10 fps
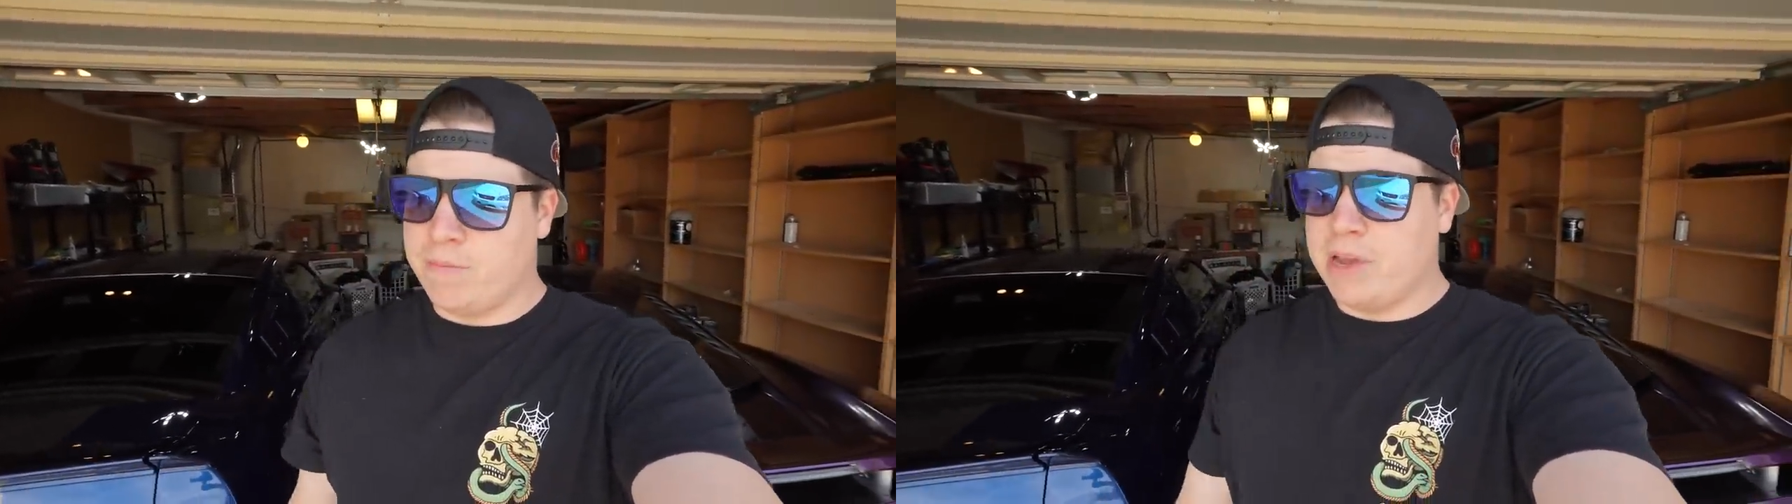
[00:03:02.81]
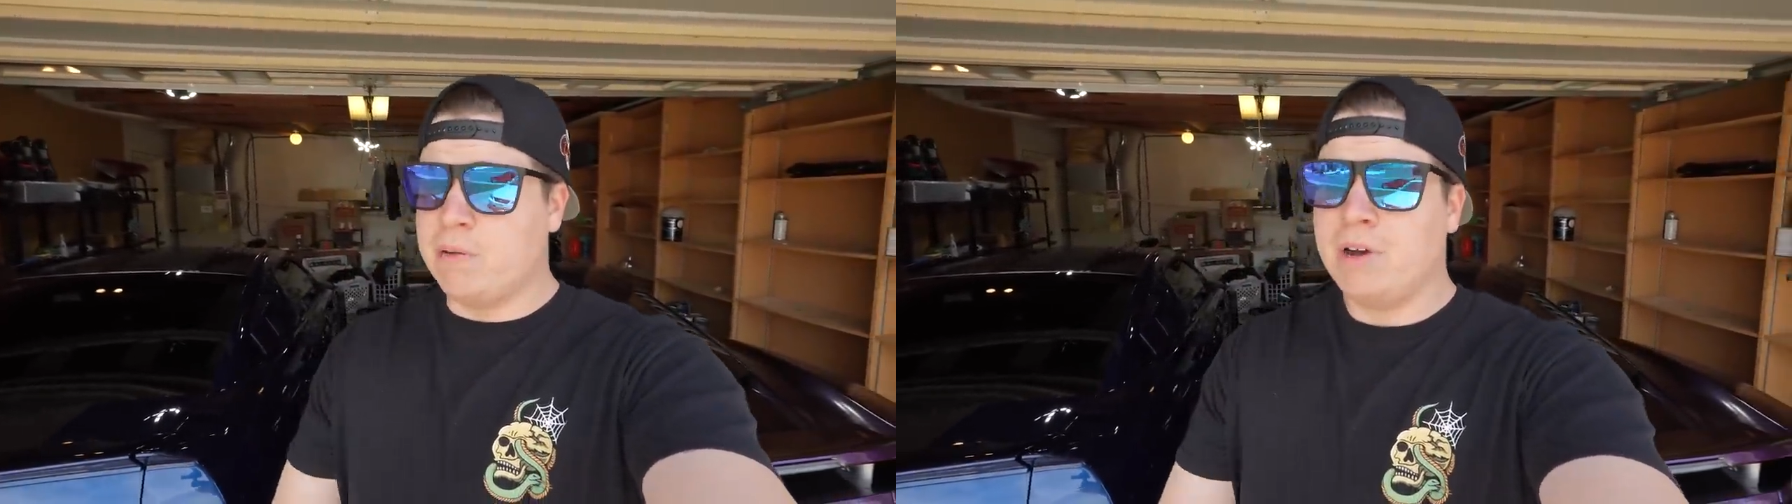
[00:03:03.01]

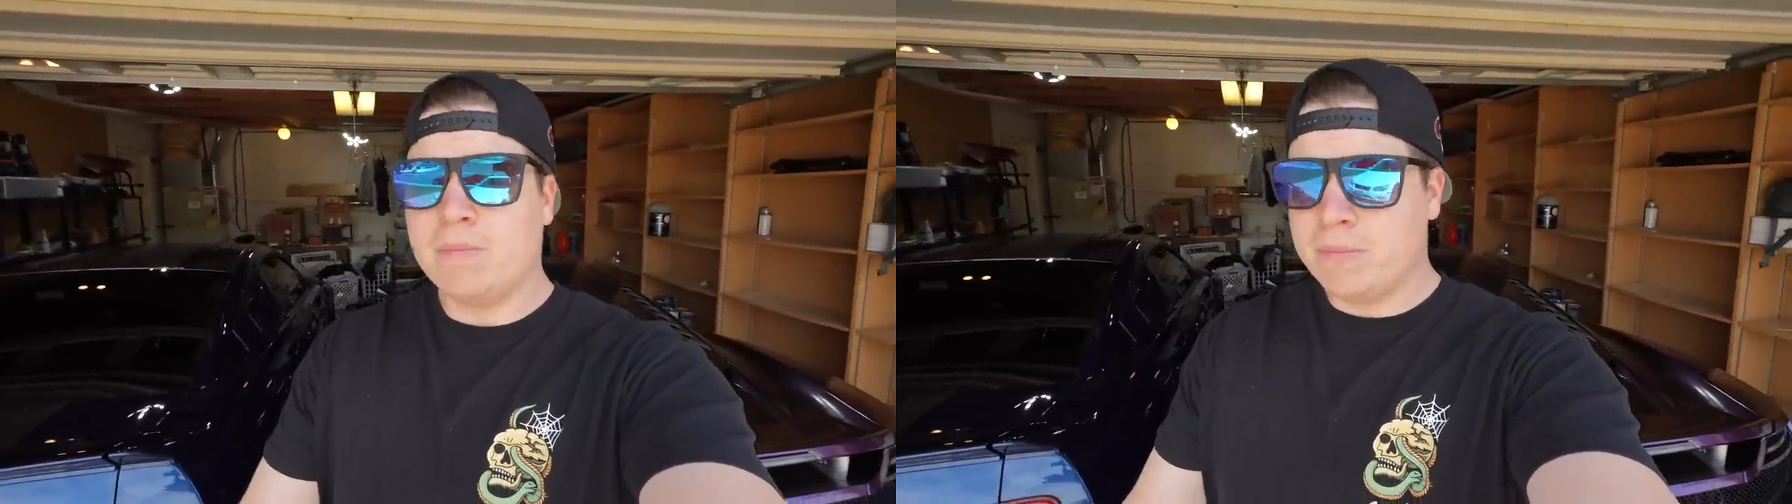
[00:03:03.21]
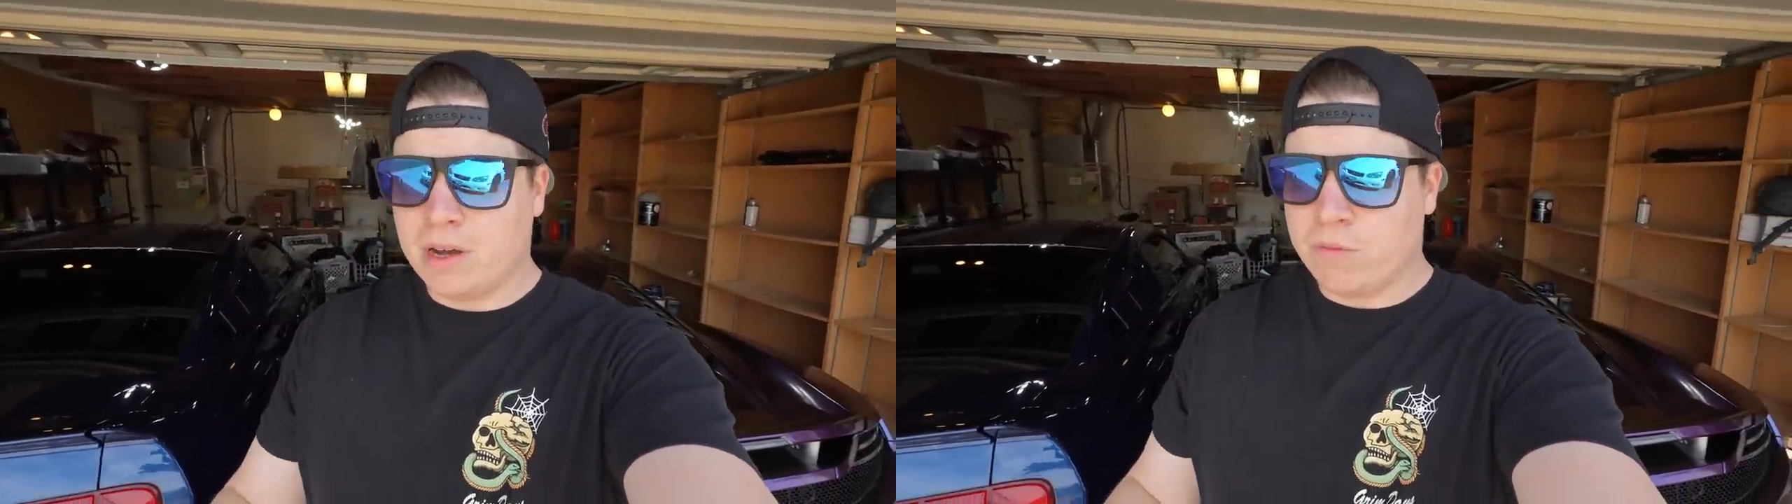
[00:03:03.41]

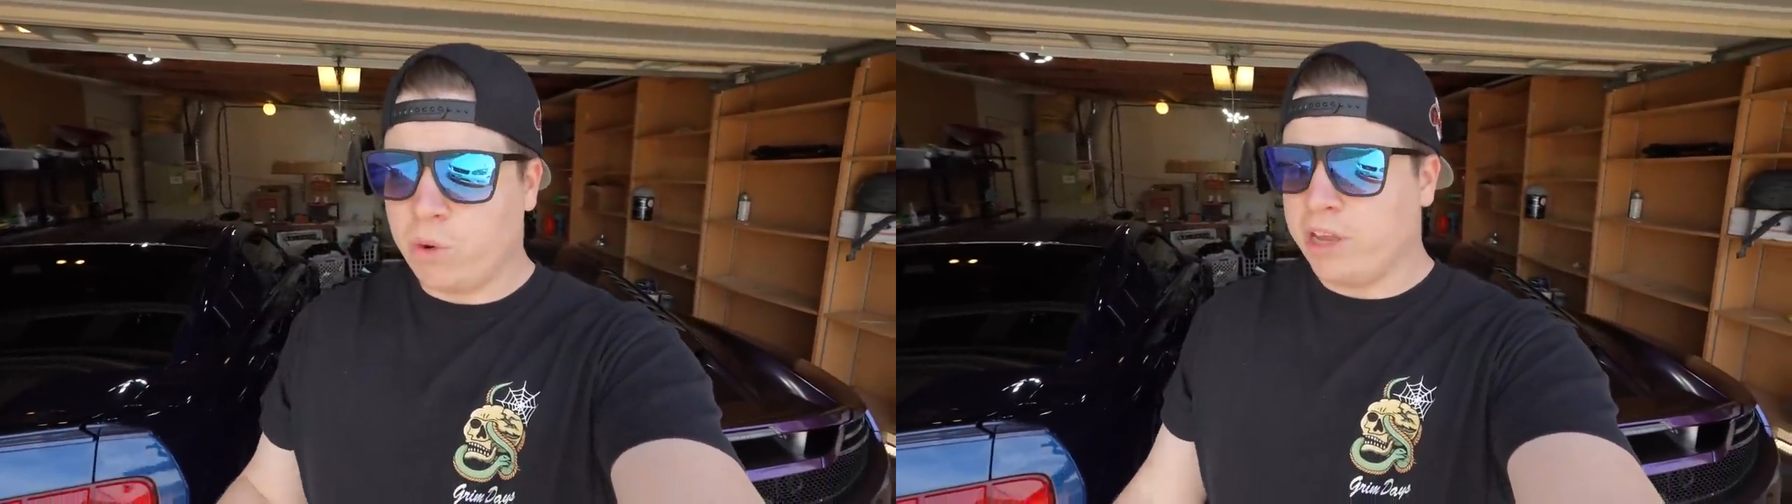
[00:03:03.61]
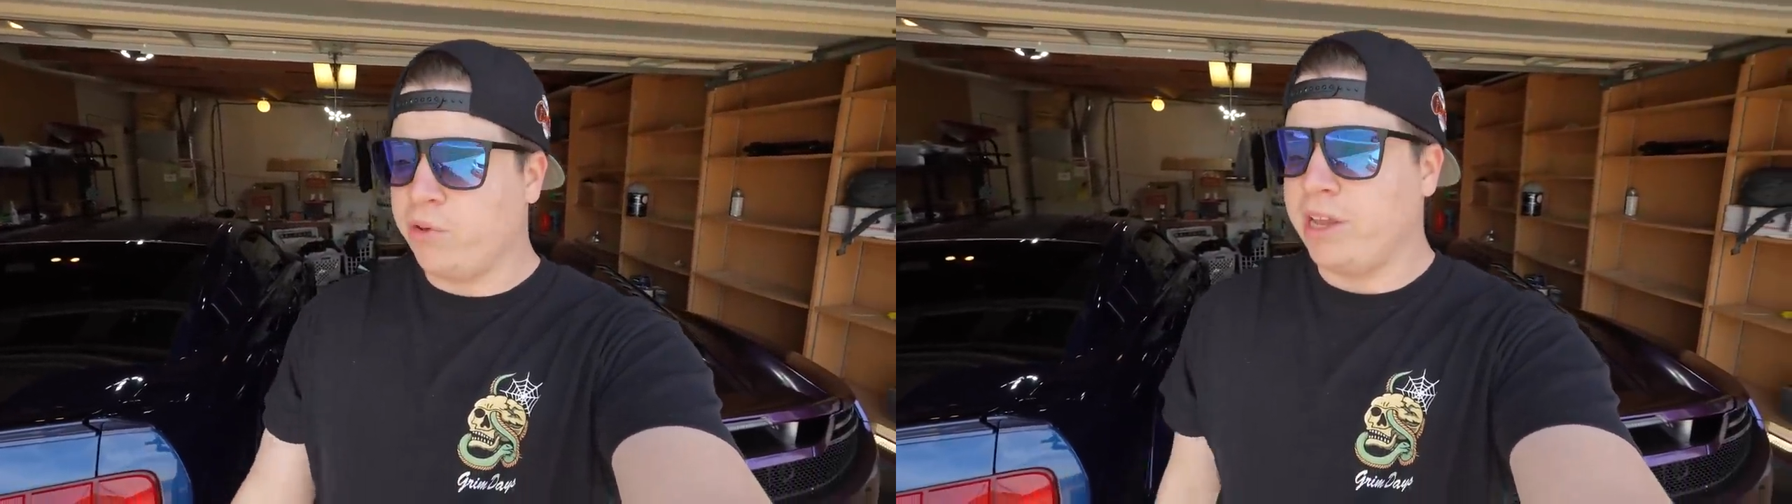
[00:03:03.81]
minimum of
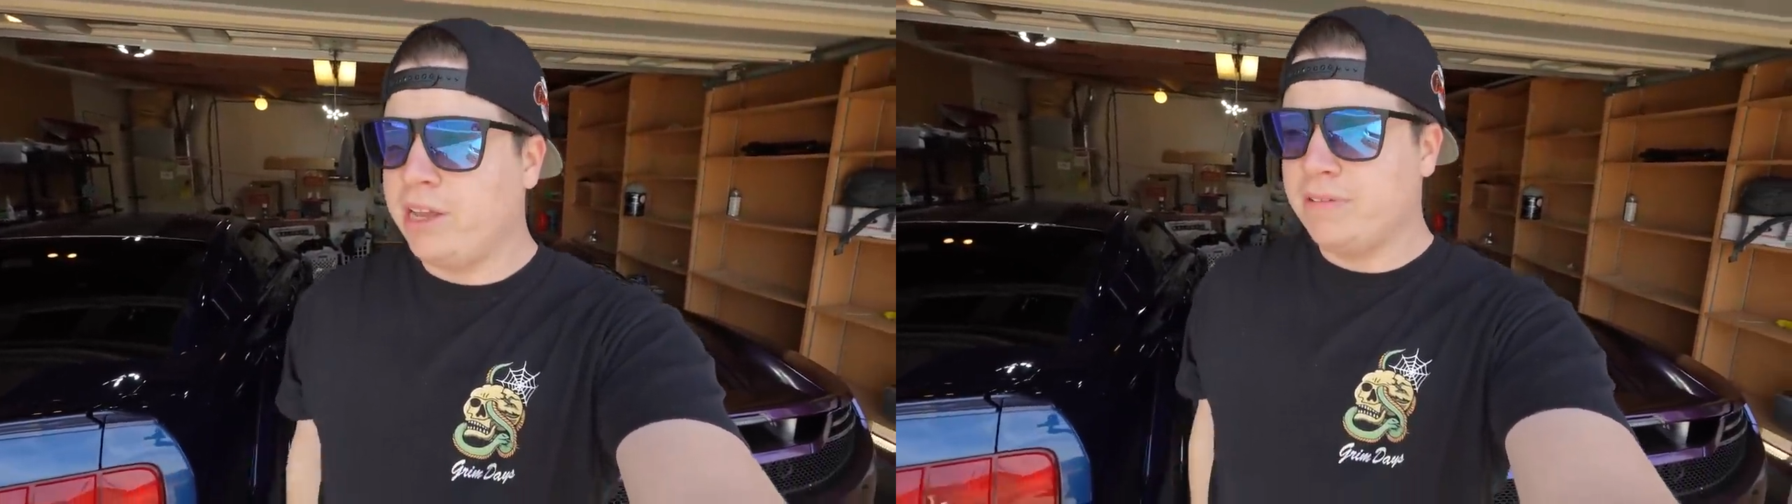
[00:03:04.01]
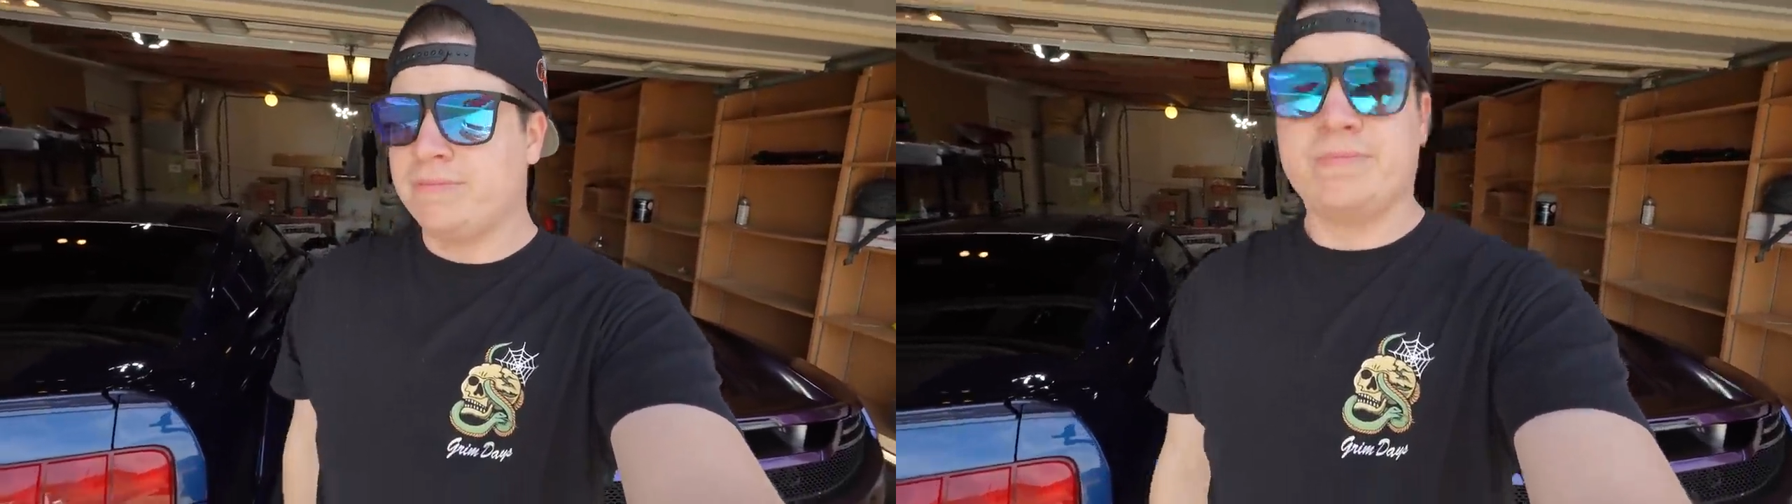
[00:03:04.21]
what you
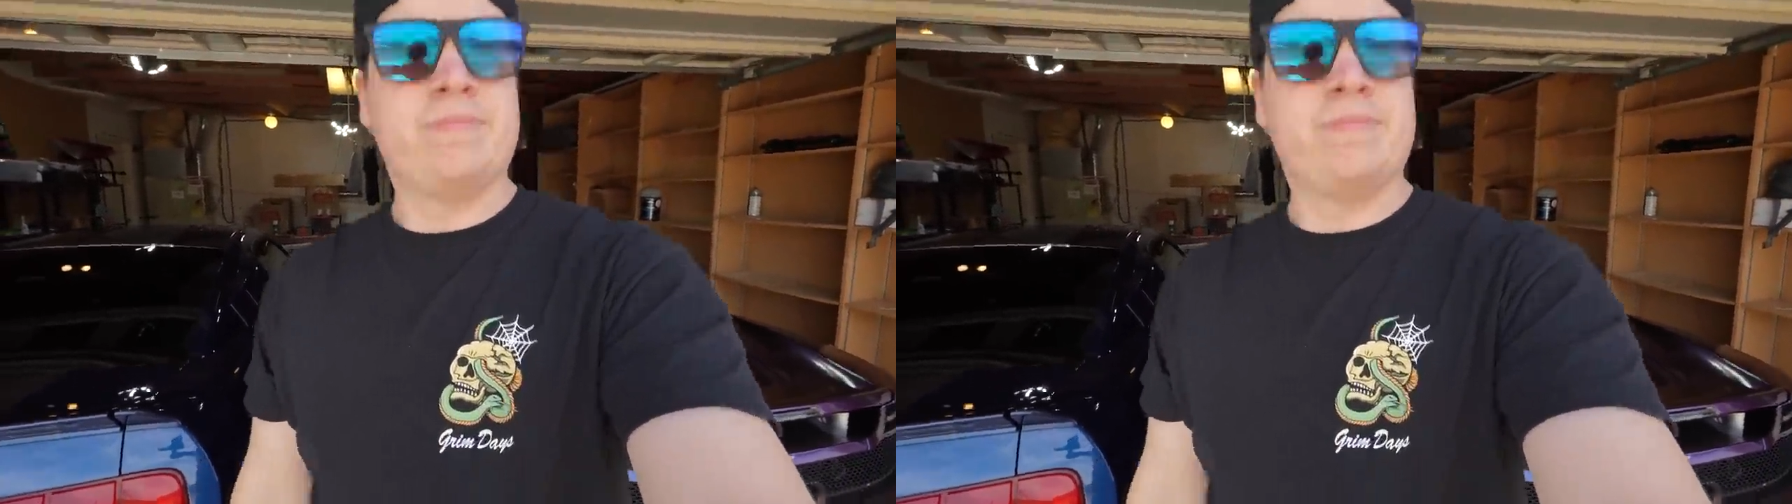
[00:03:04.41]
need.